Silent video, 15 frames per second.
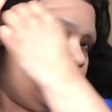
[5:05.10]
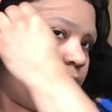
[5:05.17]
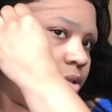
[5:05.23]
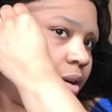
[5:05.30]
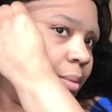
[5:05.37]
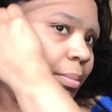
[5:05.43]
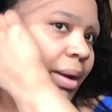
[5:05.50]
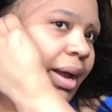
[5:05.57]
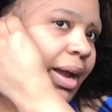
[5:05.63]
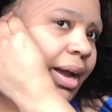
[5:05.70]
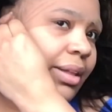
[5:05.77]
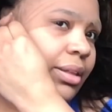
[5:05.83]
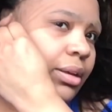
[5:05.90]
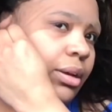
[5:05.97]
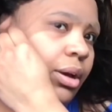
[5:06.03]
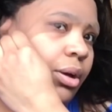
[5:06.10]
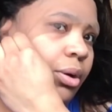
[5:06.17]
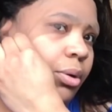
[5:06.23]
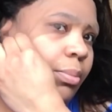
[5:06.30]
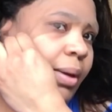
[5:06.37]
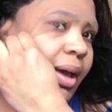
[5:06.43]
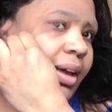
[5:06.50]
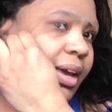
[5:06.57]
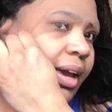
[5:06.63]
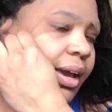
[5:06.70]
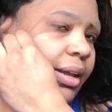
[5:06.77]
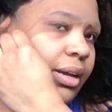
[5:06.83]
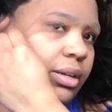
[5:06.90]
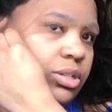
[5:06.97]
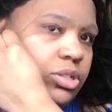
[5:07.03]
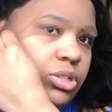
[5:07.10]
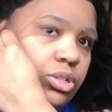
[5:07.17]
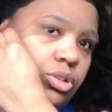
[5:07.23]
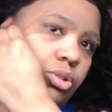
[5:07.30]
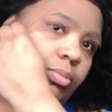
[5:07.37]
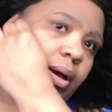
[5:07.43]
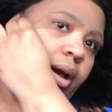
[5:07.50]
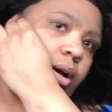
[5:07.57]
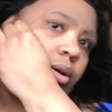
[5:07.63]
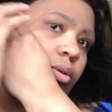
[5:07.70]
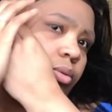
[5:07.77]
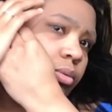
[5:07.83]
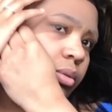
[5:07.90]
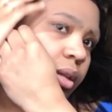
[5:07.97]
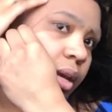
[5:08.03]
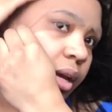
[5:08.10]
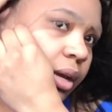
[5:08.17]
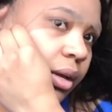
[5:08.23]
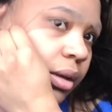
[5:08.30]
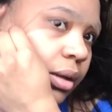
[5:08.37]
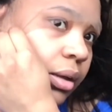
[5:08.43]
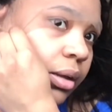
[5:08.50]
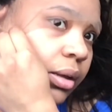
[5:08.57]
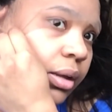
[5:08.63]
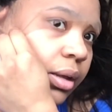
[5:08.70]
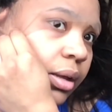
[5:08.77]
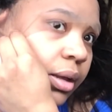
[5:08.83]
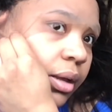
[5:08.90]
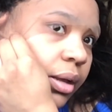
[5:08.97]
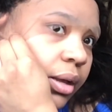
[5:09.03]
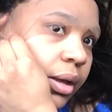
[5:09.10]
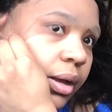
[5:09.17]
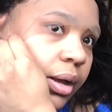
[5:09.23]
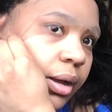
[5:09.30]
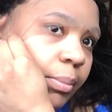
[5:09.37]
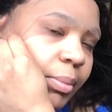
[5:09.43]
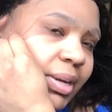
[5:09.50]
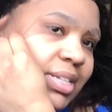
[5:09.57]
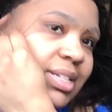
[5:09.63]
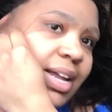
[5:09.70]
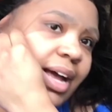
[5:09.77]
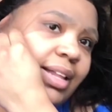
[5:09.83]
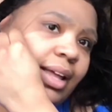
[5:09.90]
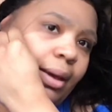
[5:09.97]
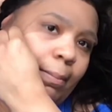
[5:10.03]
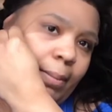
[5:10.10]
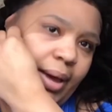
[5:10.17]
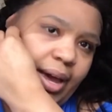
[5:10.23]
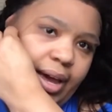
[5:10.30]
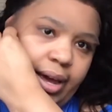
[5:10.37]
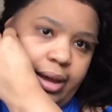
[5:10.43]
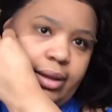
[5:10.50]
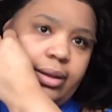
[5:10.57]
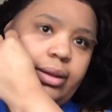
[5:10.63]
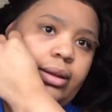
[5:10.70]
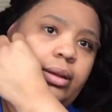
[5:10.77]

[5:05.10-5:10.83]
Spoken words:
So I might have to go back in and just do my own thing. But it's not that bad.